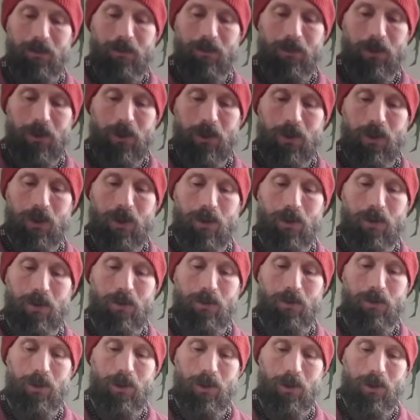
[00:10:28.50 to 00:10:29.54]

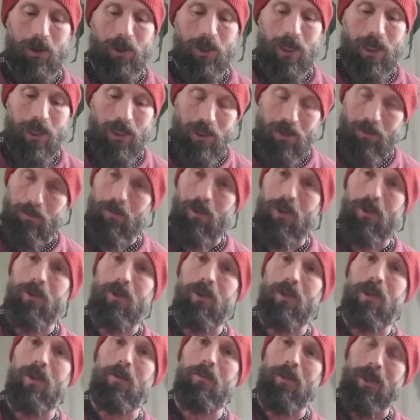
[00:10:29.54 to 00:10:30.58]
So, I got him
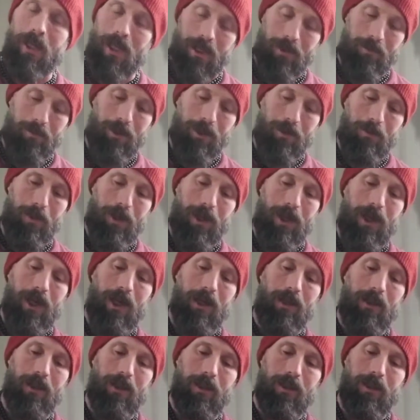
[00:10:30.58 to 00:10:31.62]
loaded up, got him in the
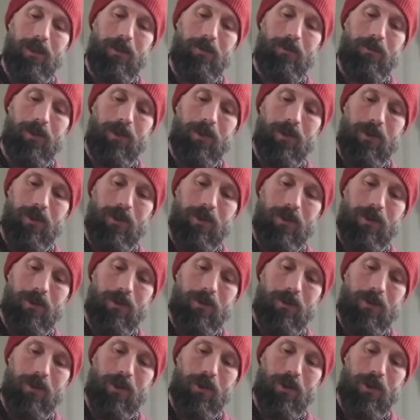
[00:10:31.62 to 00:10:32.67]
pack, and then we
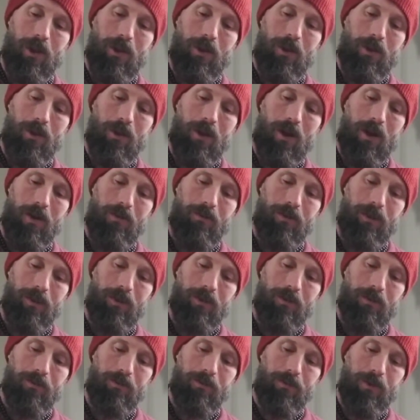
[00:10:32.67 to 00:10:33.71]
just started off.
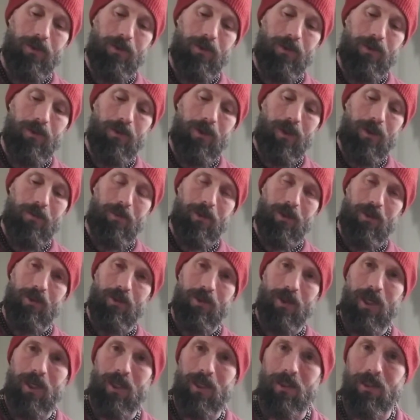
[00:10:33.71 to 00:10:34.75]
And the first, I've been
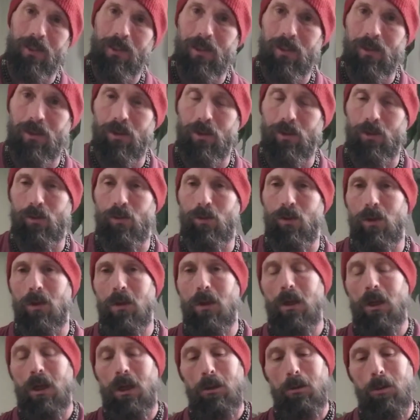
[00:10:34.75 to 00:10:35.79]
training to do
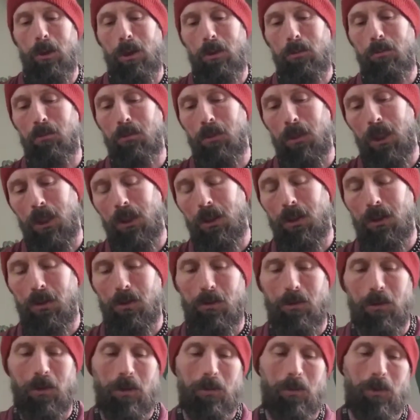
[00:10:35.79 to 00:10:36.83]
my
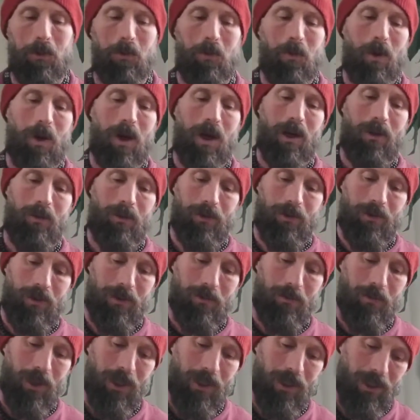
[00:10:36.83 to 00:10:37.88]
normal walk with
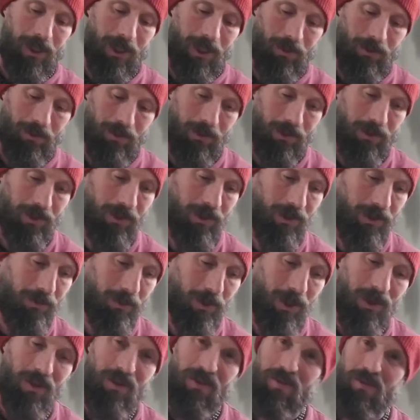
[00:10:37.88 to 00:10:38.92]
him right now is just
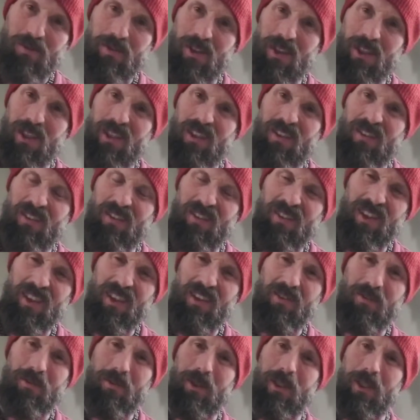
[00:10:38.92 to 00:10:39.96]
about
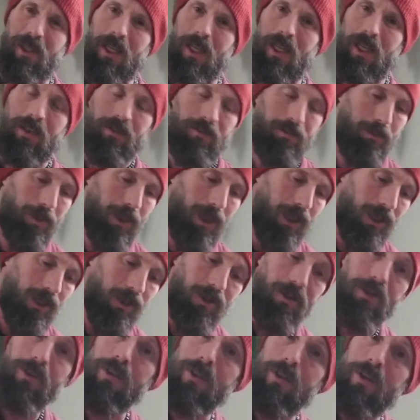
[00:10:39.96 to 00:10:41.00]
3.5
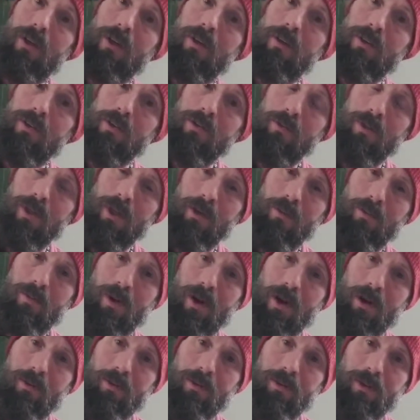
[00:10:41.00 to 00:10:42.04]
miles, is what I'll
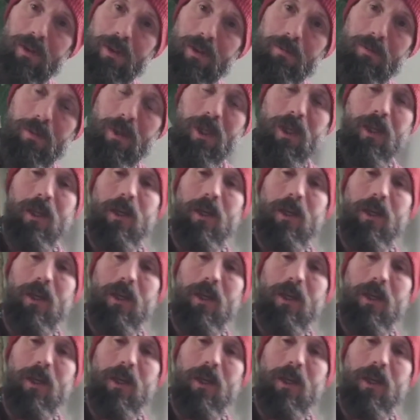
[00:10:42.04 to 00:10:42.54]
walk with him.